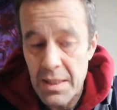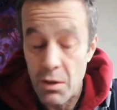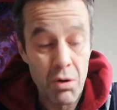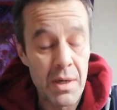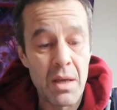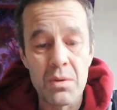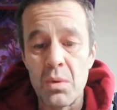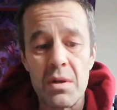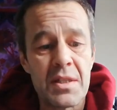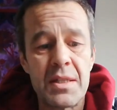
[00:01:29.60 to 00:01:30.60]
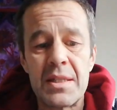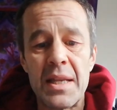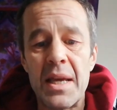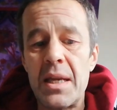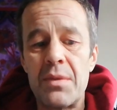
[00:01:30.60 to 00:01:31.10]
Or in other words, to
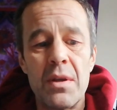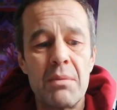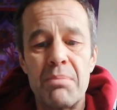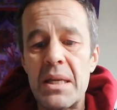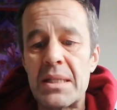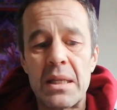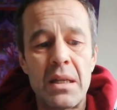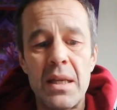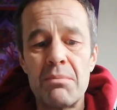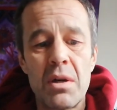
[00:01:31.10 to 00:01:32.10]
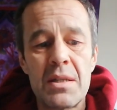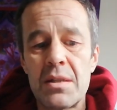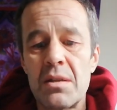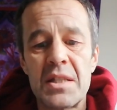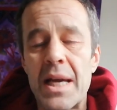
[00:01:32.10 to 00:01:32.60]
say that basically my
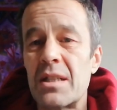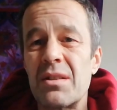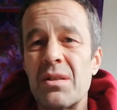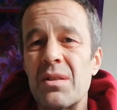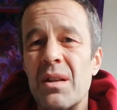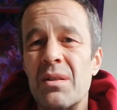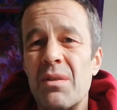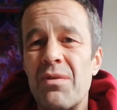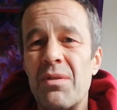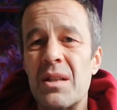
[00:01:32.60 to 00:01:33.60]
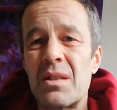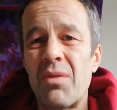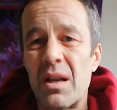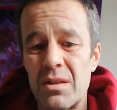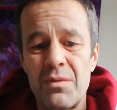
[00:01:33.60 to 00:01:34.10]
son's accident and his
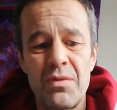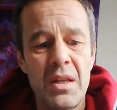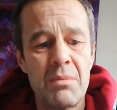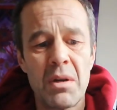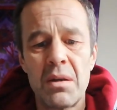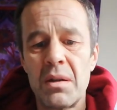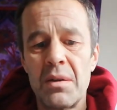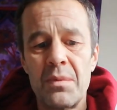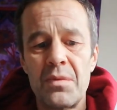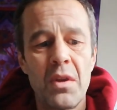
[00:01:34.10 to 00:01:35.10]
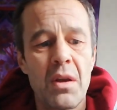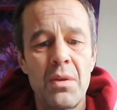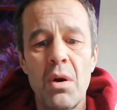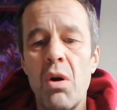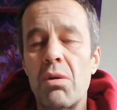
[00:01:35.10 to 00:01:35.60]
fractured femur and
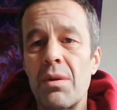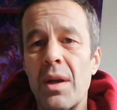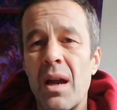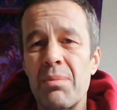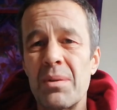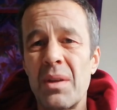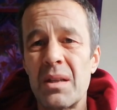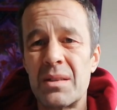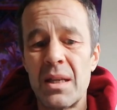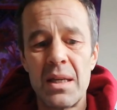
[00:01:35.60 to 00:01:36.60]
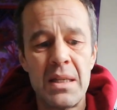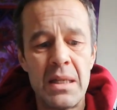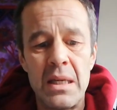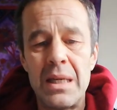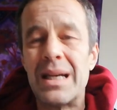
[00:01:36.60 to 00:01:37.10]
the horror that happened that day
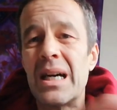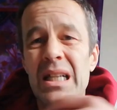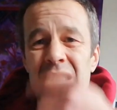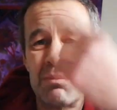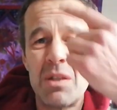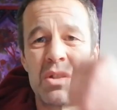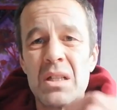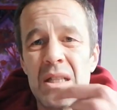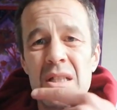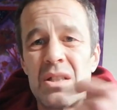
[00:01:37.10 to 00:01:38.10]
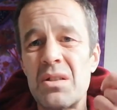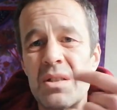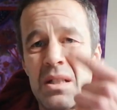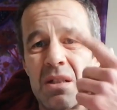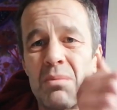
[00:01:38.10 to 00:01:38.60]
and the mutilations you
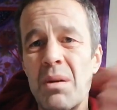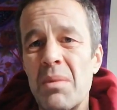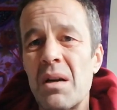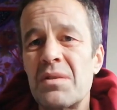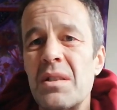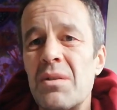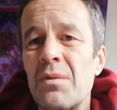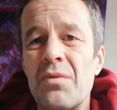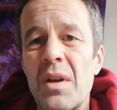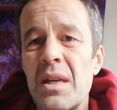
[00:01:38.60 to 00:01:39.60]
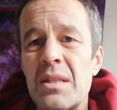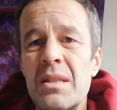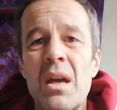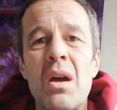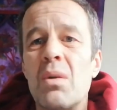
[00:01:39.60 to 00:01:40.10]
see to my mouth, teeth and
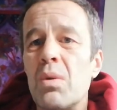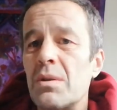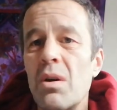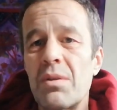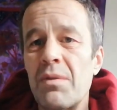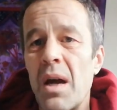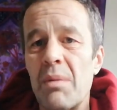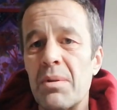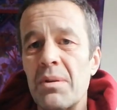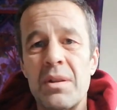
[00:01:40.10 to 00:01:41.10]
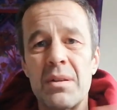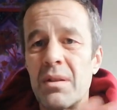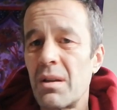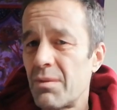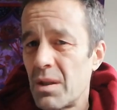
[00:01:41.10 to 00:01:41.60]
face would not have happened.
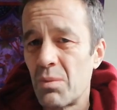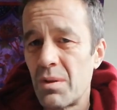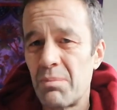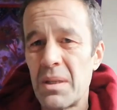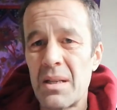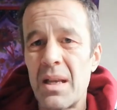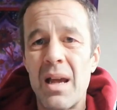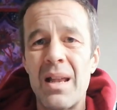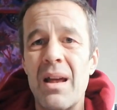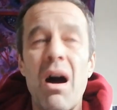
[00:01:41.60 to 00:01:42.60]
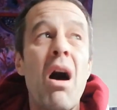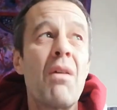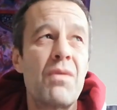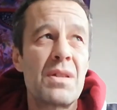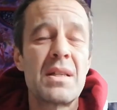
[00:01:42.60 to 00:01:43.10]
None of it would have been
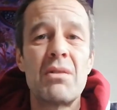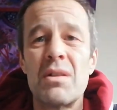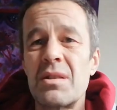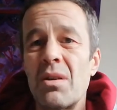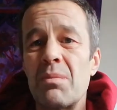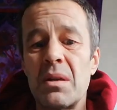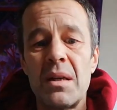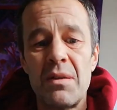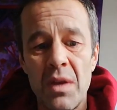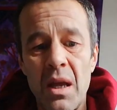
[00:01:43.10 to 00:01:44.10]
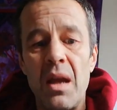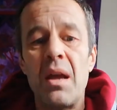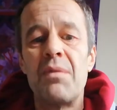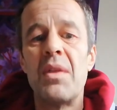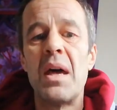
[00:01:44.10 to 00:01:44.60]
half as serious, I believe,
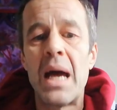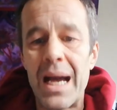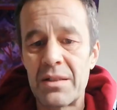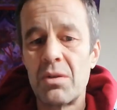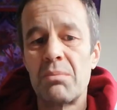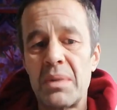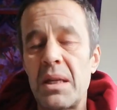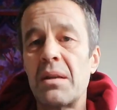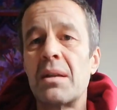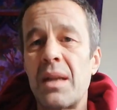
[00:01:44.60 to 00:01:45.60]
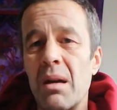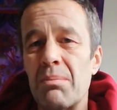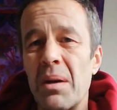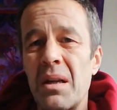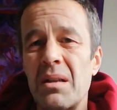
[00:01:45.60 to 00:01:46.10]
if there had not been a
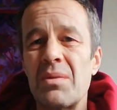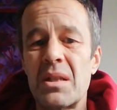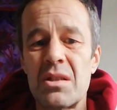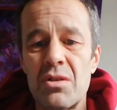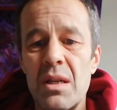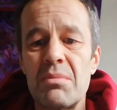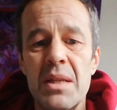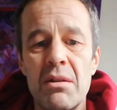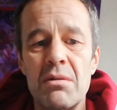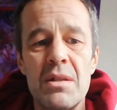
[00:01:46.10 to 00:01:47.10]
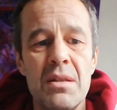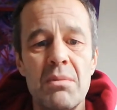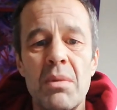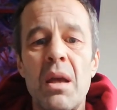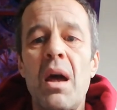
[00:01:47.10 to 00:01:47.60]
campaign of extreme
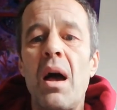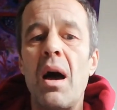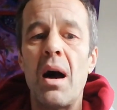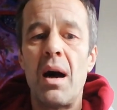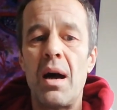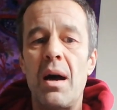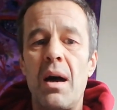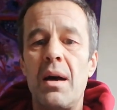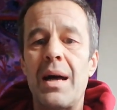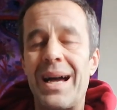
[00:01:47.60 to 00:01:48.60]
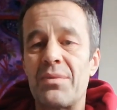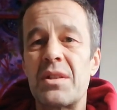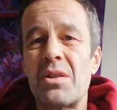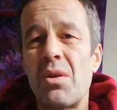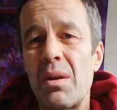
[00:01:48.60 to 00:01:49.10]
terrorism at the
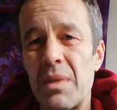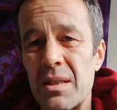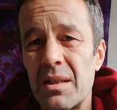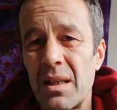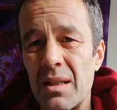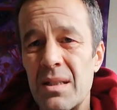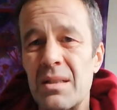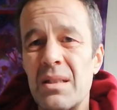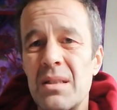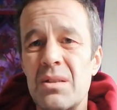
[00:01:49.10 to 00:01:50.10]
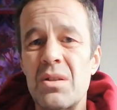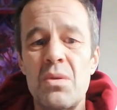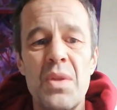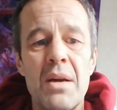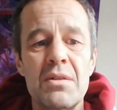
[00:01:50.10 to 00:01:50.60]
time instigated in
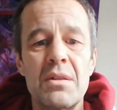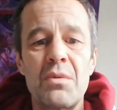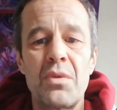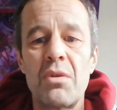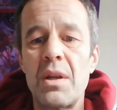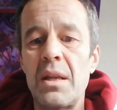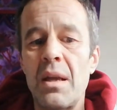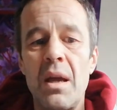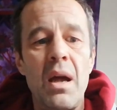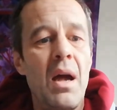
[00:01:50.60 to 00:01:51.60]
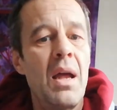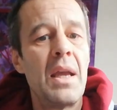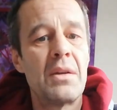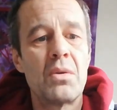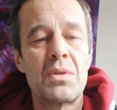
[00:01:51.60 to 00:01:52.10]
2003
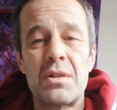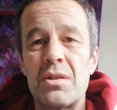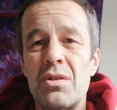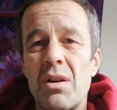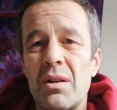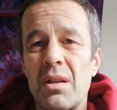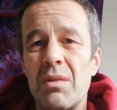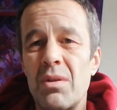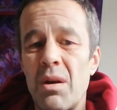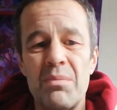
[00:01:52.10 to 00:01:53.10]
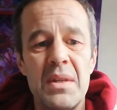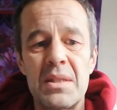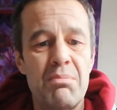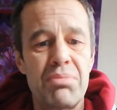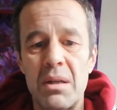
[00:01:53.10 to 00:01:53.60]
in order to try and cover up
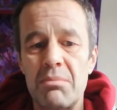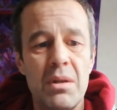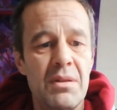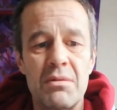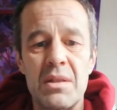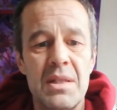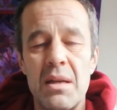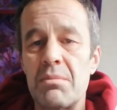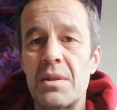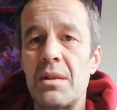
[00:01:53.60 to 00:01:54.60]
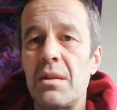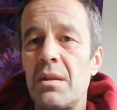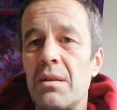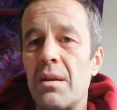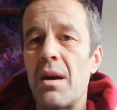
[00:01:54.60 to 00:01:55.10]
this brick murder attempt
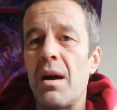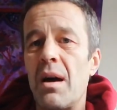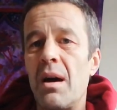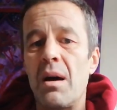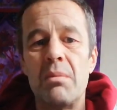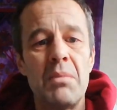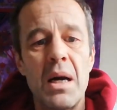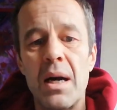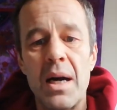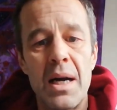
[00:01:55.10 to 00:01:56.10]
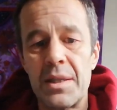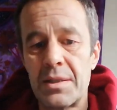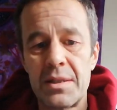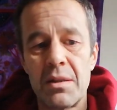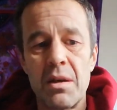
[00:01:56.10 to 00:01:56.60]

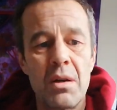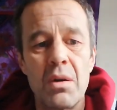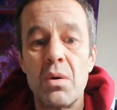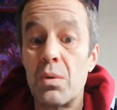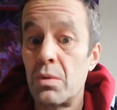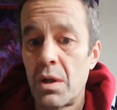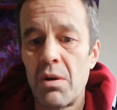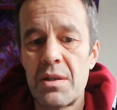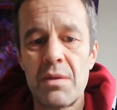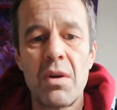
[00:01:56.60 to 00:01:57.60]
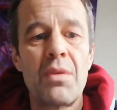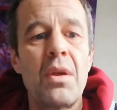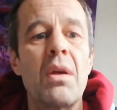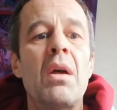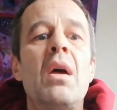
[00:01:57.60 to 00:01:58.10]
and all kinds of
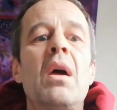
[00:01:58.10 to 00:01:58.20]
other